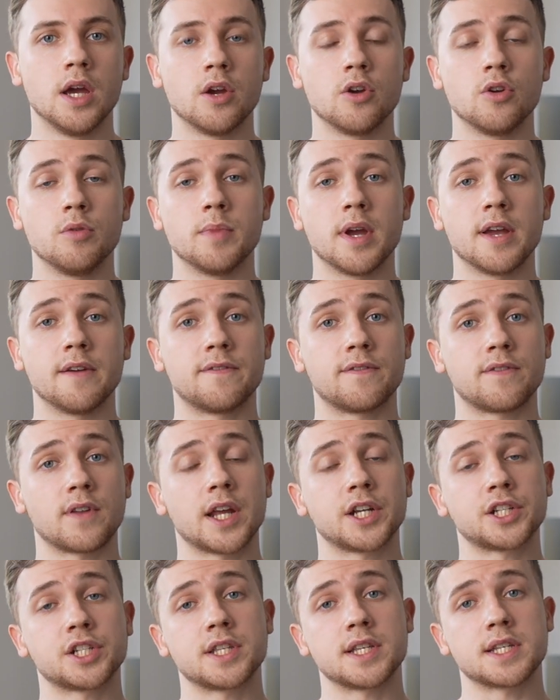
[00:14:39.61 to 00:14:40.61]
who may
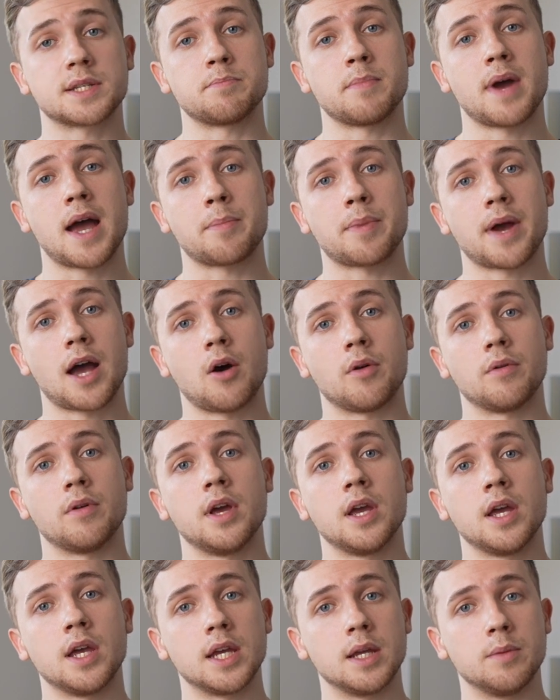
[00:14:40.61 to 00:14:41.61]
flesh this map out
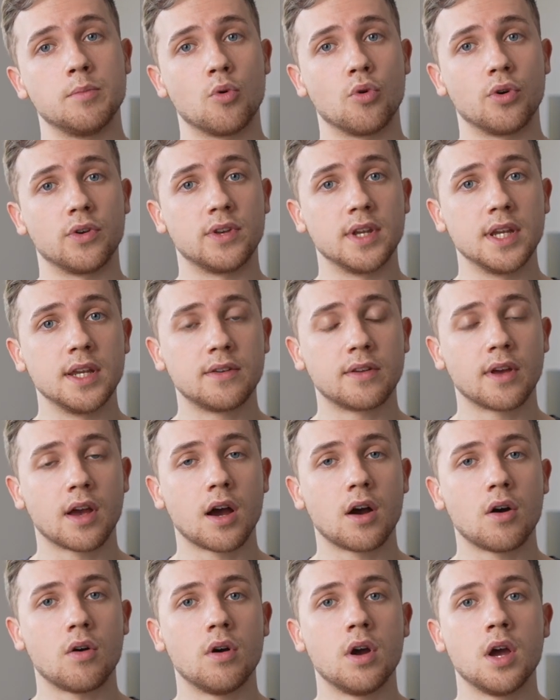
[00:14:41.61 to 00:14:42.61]
in more
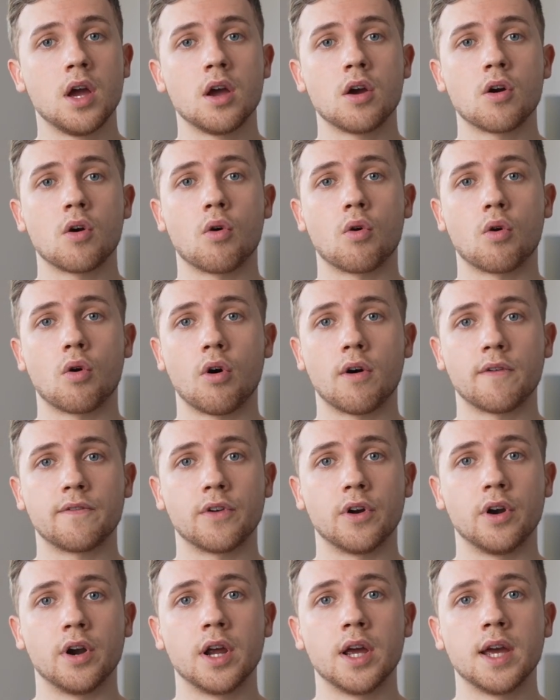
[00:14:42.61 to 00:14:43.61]
detail or
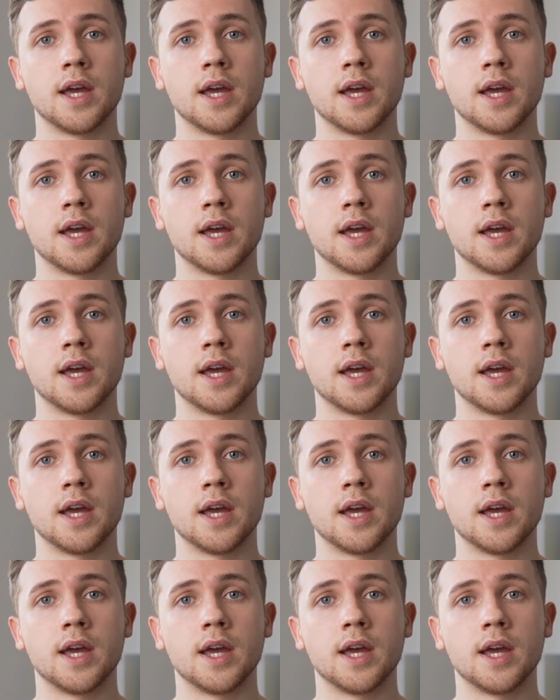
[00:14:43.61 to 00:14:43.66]
offer